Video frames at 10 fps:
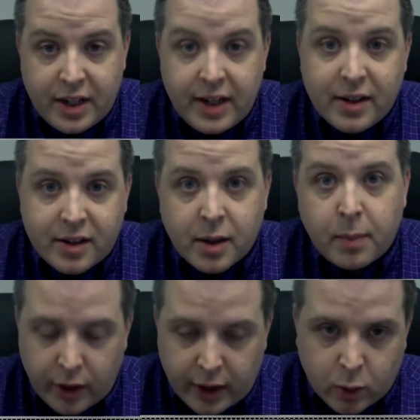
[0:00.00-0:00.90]
seeing
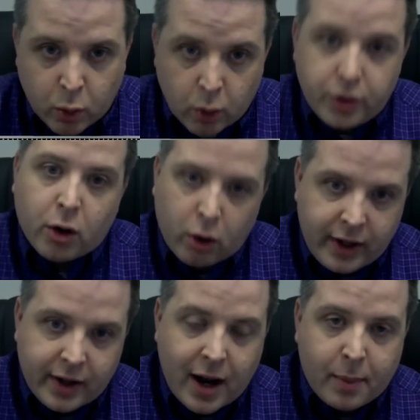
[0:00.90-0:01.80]
something really cool, the
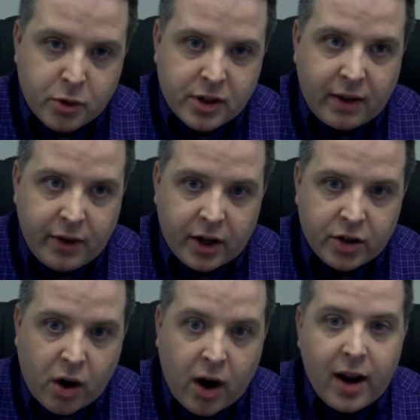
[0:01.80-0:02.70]
early adopters giving
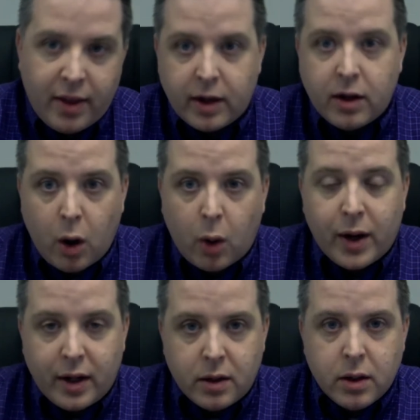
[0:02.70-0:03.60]
it a try, and then
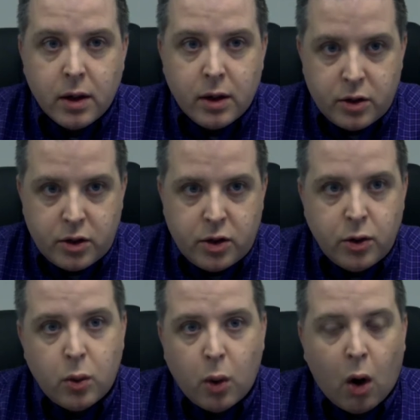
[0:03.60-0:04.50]
going
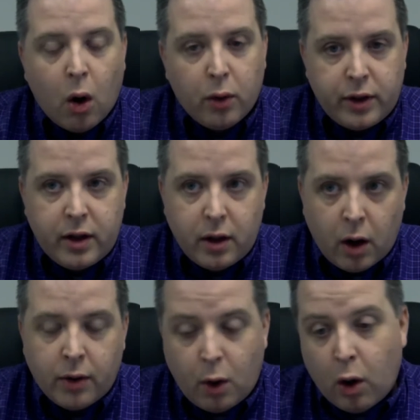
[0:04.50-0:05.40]
to all
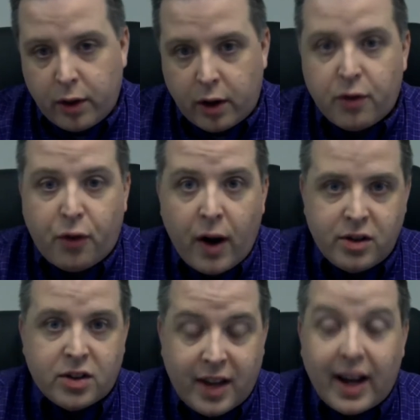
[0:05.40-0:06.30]
their
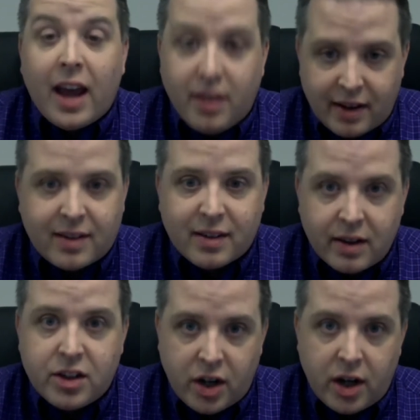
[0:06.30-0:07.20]
friends and just saying, hey, this
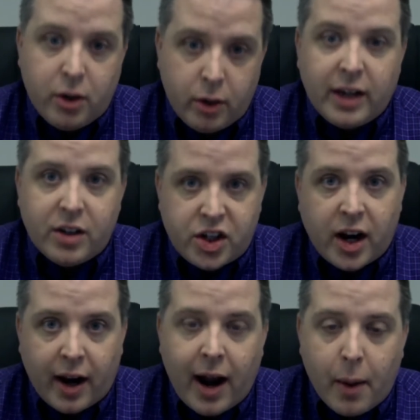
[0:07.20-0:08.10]
is legit, you need to
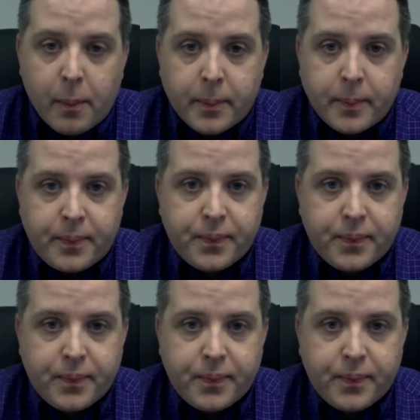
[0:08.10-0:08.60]
check it out.